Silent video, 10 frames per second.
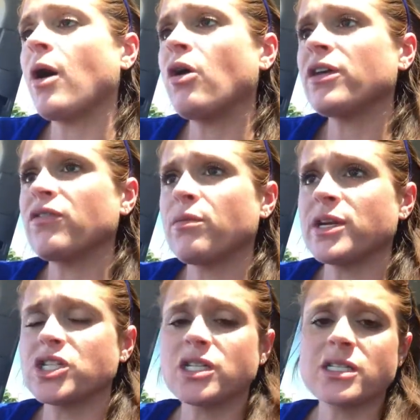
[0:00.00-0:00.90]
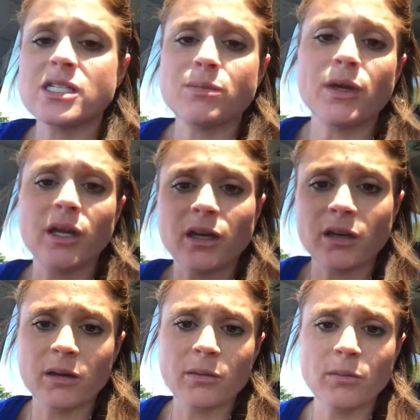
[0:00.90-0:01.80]
All the information needs to be
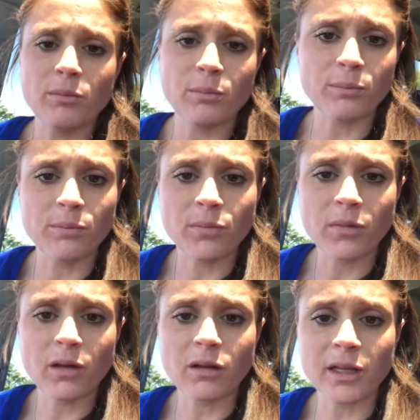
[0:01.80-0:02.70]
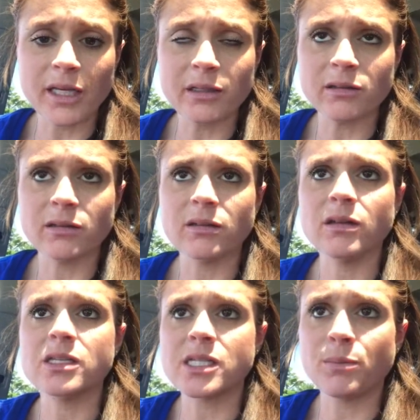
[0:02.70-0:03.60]
clean,
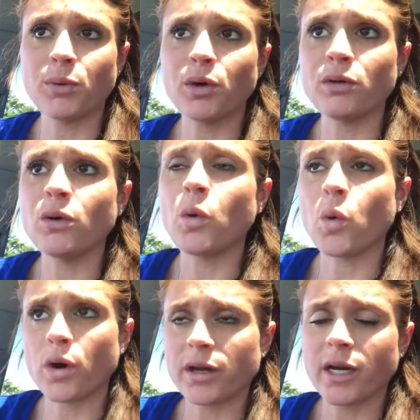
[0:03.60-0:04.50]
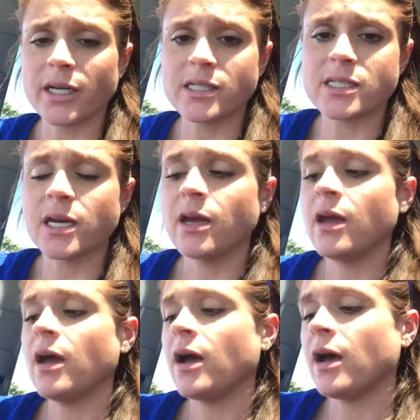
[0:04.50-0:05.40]
simple, organized.
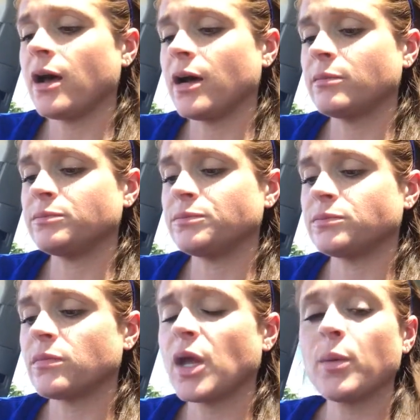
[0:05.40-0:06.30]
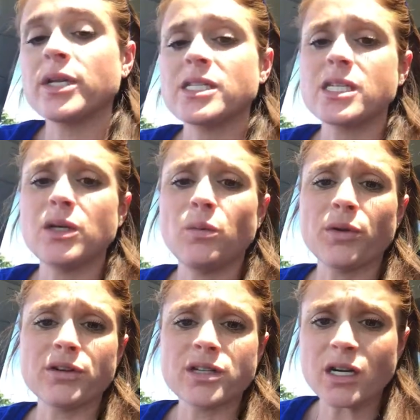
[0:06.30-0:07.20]
They want to see
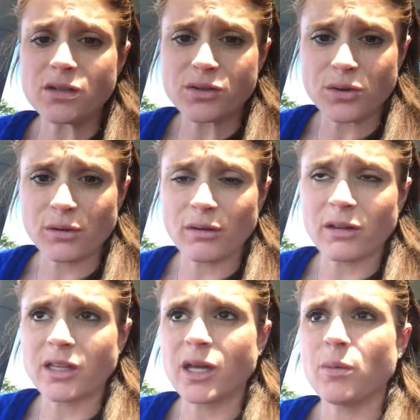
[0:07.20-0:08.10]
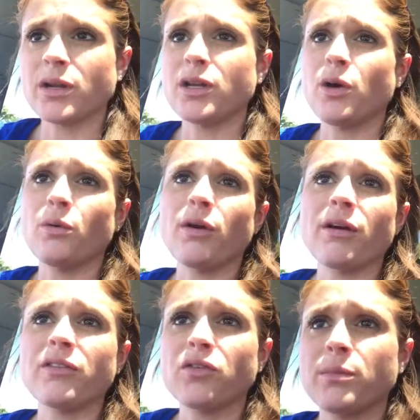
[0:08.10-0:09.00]
what their doctors are going to look like. They want to know their
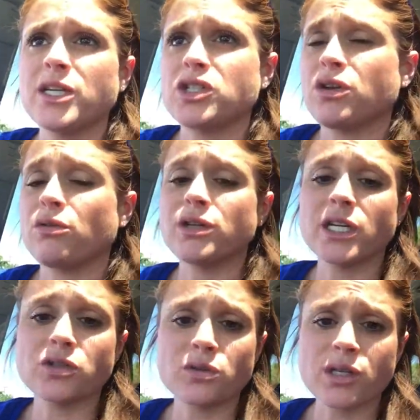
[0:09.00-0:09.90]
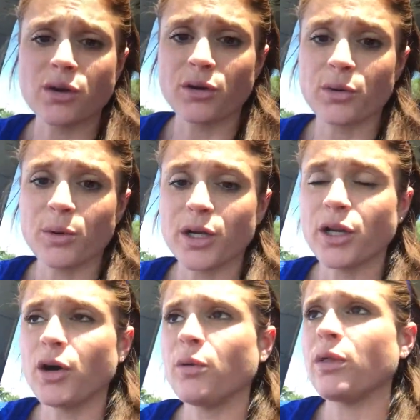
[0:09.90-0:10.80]
information, the credentials. They're going to want to
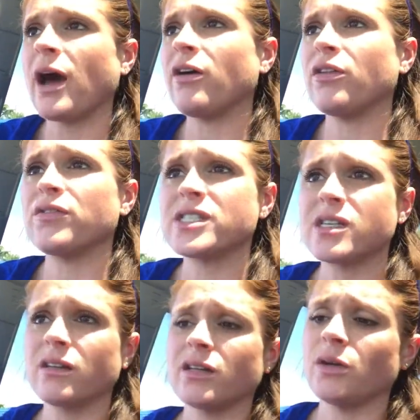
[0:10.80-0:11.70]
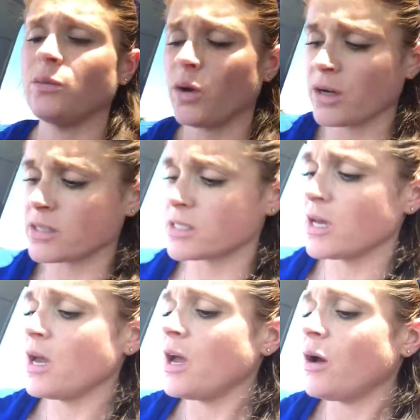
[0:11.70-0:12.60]
know how the facility works,
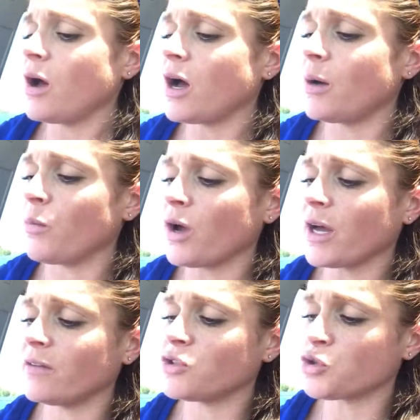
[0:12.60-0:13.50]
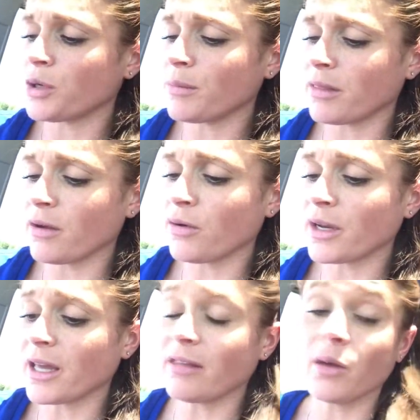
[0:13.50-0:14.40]
what kind of treatment they're going
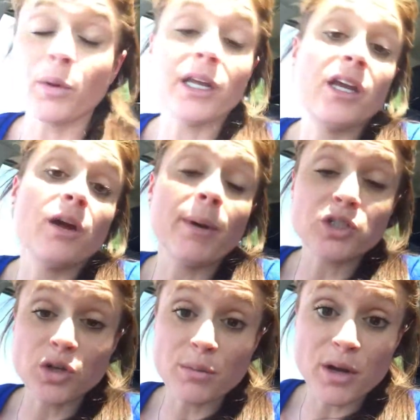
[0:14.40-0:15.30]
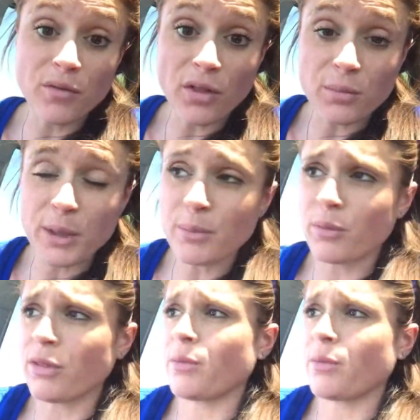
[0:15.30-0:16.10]
to get. They want to hear about treatment of other people.